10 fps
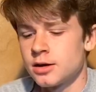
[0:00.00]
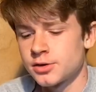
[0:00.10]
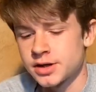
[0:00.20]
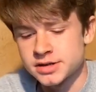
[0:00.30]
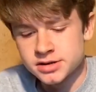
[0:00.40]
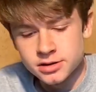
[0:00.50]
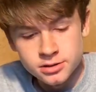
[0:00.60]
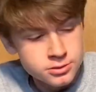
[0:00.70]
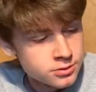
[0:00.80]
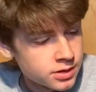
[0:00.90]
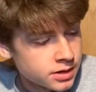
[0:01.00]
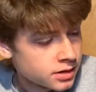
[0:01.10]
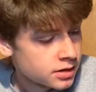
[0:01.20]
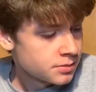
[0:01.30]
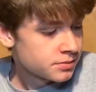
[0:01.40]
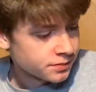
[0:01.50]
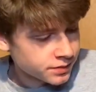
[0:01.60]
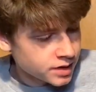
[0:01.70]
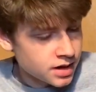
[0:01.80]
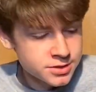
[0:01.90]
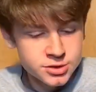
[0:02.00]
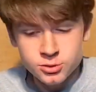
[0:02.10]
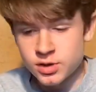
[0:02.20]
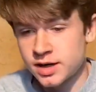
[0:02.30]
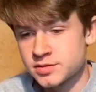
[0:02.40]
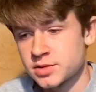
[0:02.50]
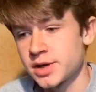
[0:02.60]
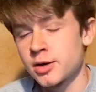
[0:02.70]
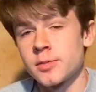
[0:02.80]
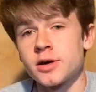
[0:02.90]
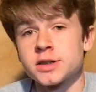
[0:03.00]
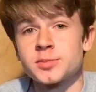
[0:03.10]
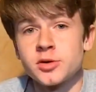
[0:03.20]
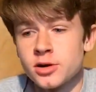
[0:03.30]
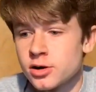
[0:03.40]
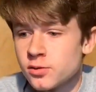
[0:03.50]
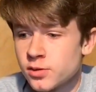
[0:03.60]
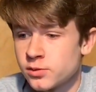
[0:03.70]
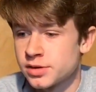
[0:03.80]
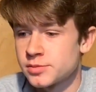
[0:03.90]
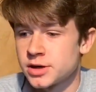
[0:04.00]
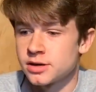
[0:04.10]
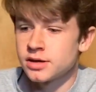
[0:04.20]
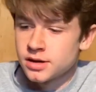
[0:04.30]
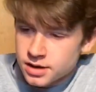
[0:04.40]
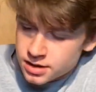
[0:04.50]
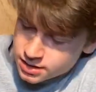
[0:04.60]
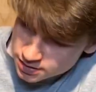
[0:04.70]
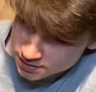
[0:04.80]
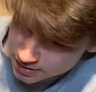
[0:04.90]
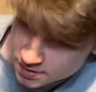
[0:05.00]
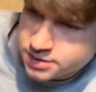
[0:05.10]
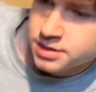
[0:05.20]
Okay, so I do have some AirPods Pro with me that